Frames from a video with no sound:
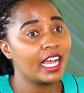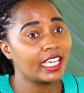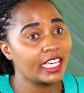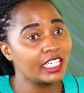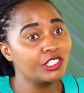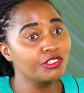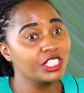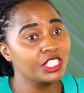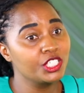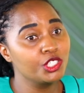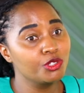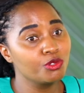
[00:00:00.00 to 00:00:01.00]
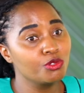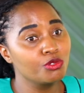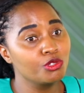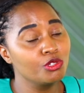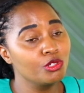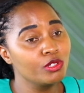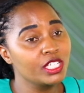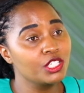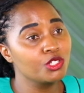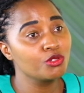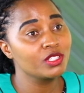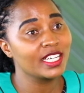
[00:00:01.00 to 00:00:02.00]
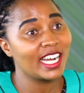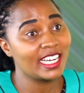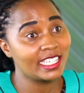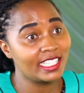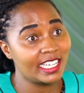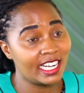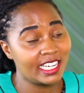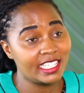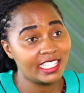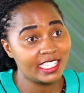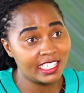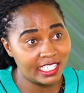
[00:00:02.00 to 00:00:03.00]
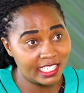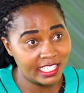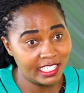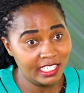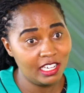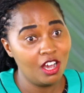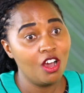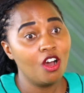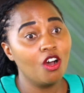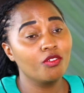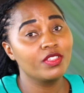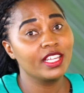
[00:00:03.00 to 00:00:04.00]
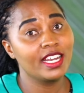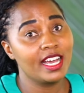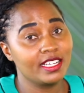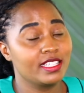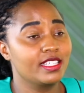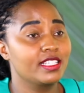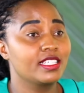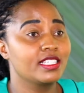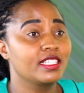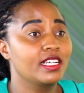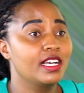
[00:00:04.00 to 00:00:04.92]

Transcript: Again, you need into, to look into the, ran the rancidity of the nuts.